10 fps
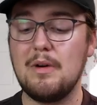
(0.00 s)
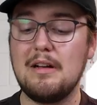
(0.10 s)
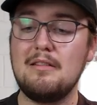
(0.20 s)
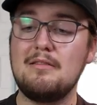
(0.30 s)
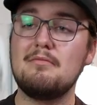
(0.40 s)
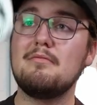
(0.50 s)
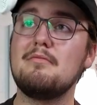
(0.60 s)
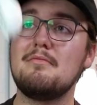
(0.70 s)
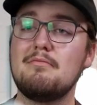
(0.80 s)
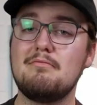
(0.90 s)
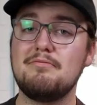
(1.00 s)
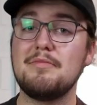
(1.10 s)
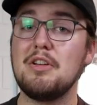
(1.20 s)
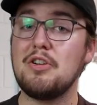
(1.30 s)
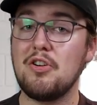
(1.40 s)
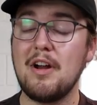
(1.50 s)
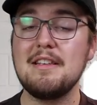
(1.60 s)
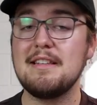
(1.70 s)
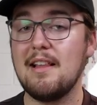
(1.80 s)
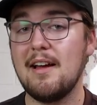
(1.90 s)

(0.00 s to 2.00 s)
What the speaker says: well, crazy